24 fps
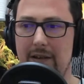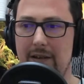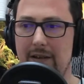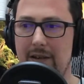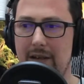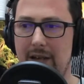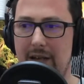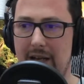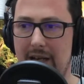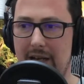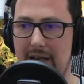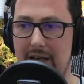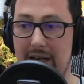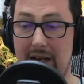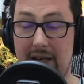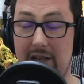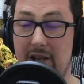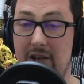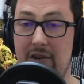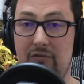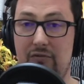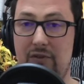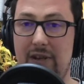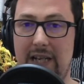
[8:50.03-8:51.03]
I
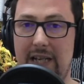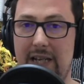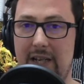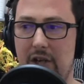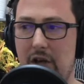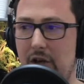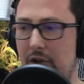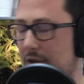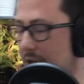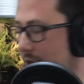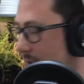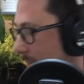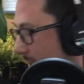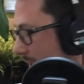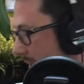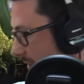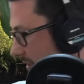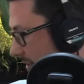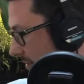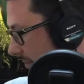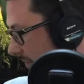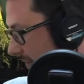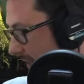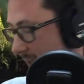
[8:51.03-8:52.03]
don't really notice. But
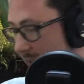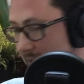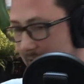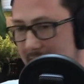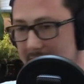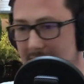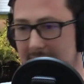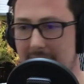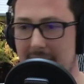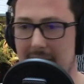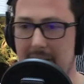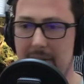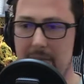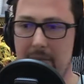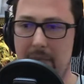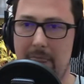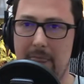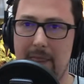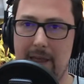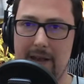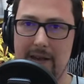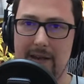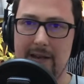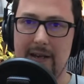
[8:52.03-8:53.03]
something like an
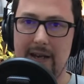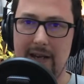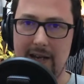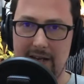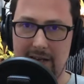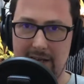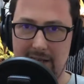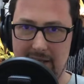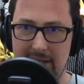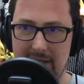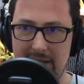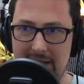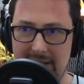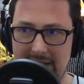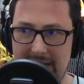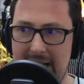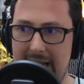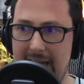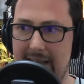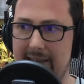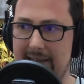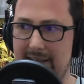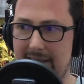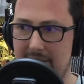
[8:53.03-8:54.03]

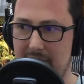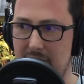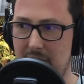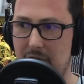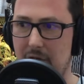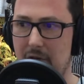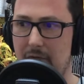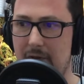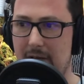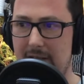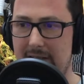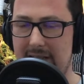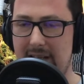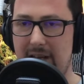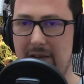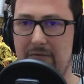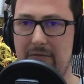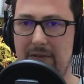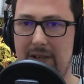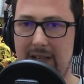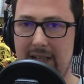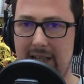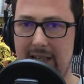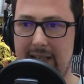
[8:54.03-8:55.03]
egg that's gone off, I
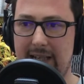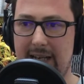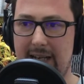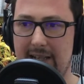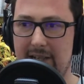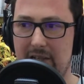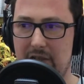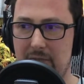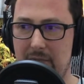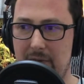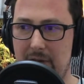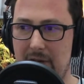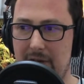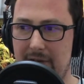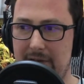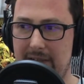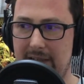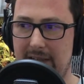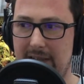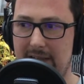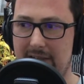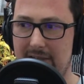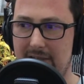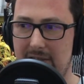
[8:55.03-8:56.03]
definitely can smell. I
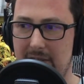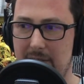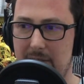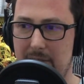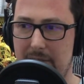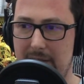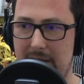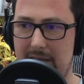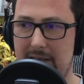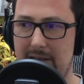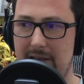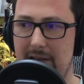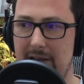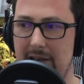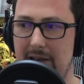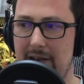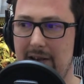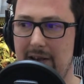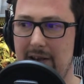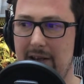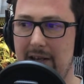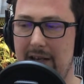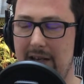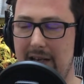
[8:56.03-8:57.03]
think it's the bit
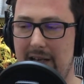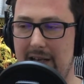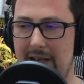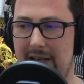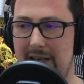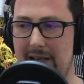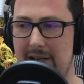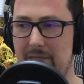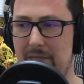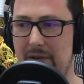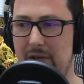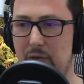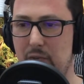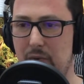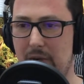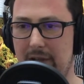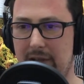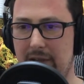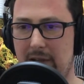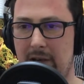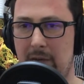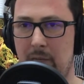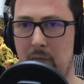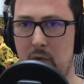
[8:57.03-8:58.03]
in between
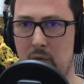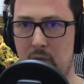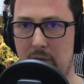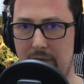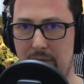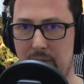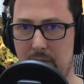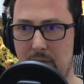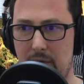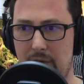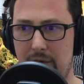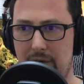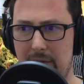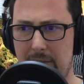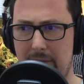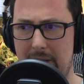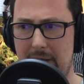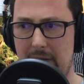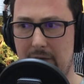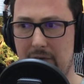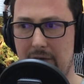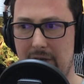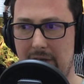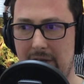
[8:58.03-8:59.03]
there I'm always worried
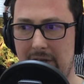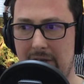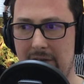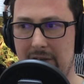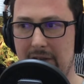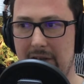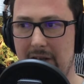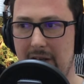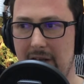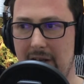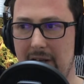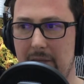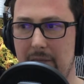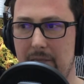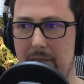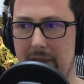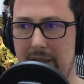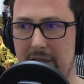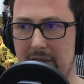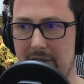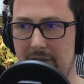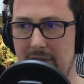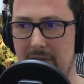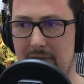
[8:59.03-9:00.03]
about, and
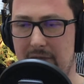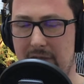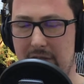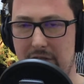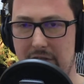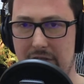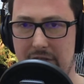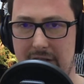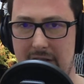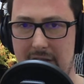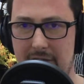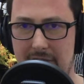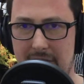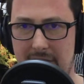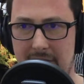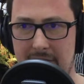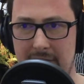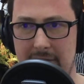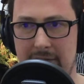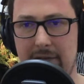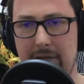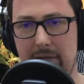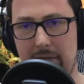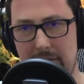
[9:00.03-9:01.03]
because I'm
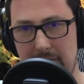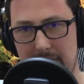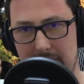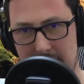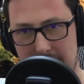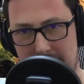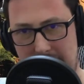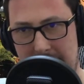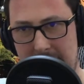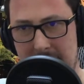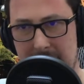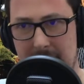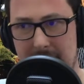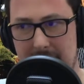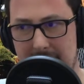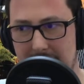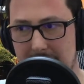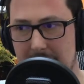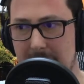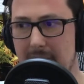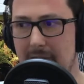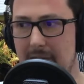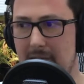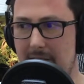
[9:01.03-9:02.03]
vegetarian and
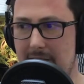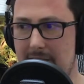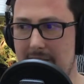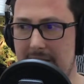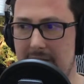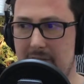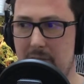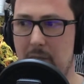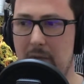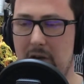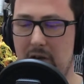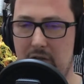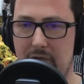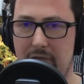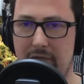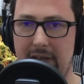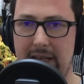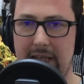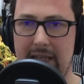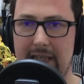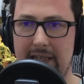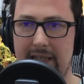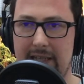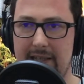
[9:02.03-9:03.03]
as much
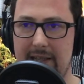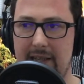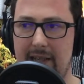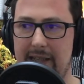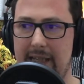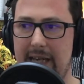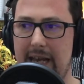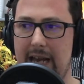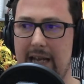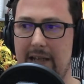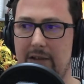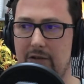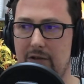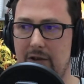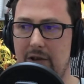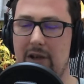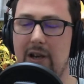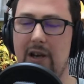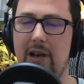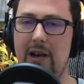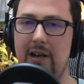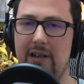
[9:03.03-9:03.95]
vegan as I can, so I